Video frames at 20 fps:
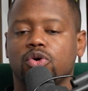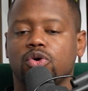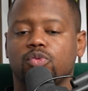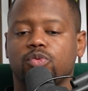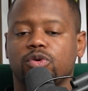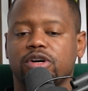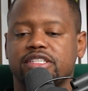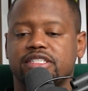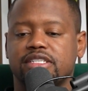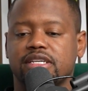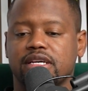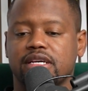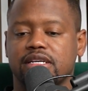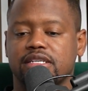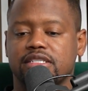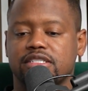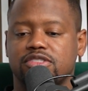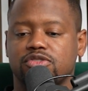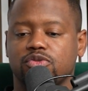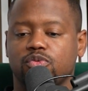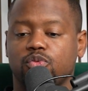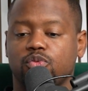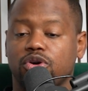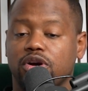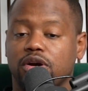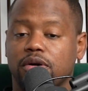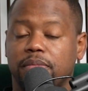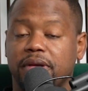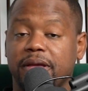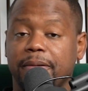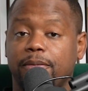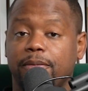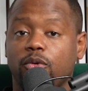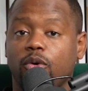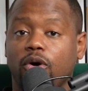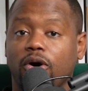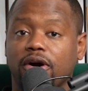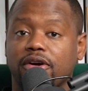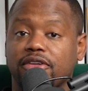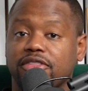which is where
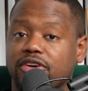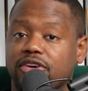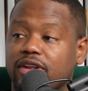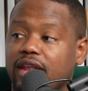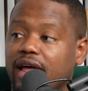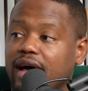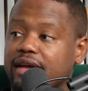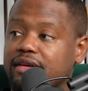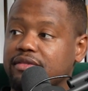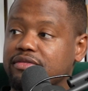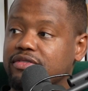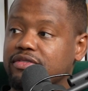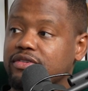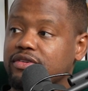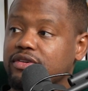people are in their life.